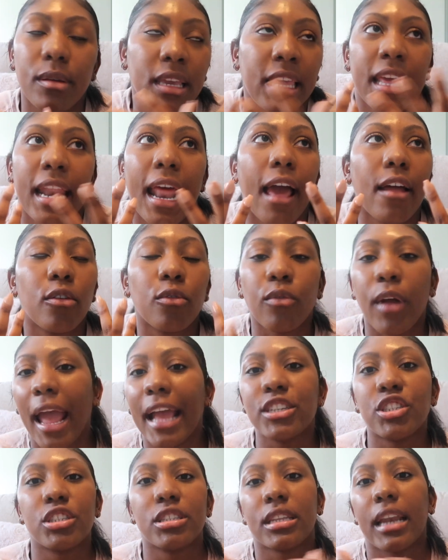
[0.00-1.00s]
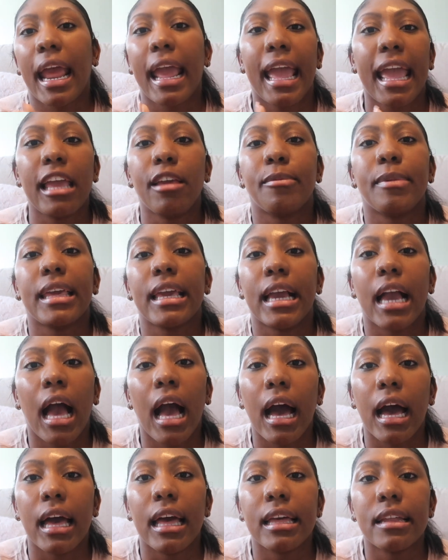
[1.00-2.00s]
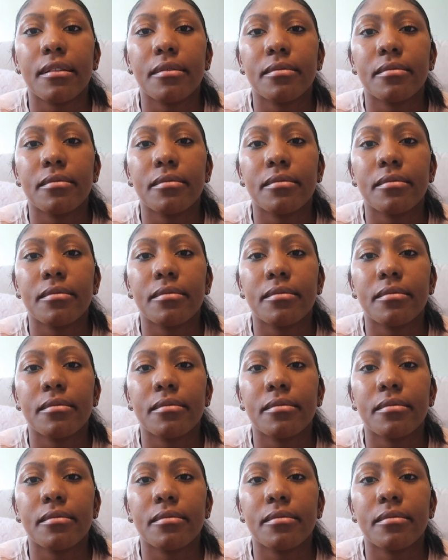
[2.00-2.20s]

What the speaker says: get out in rashes and I hate being hot.